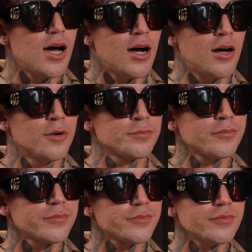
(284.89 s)

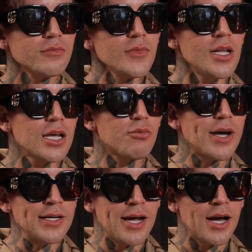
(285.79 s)
Like
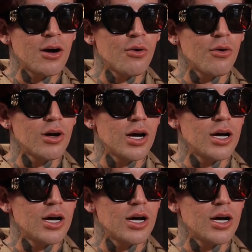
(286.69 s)
right now,